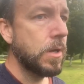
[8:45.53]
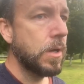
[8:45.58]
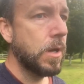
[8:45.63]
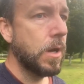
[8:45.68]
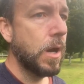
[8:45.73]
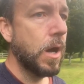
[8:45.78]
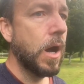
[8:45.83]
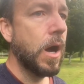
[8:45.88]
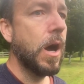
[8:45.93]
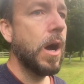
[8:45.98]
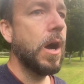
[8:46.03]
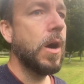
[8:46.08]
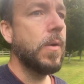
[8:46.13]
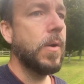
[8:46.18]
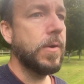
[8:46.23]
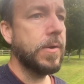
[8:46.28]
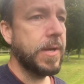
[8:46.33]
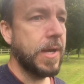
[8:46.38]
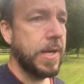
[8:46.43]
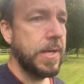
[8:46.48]
Oh,
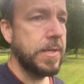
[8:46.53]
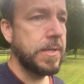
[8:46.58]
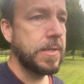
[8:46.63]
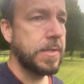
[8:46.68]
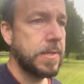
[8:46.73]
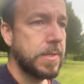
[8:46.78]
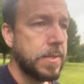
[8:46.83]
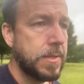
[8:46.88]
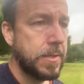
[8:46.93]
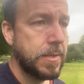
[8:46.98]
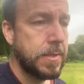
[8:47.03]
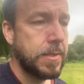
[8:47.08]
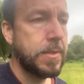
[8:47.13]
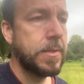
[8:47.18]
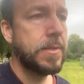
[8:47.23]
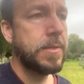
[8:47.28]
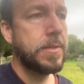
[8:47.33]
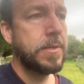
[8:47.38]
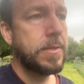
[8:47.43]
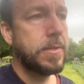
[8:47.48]
okay.
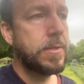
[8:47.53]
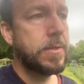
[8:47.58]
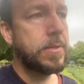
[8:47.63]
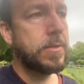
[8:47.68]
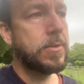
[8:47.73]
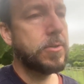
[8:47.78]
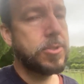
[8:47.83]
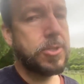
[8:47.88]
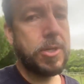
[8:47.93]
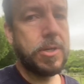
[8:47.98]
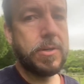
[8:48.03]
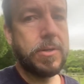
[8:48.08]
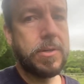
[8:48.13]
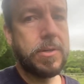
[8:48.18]
Got you.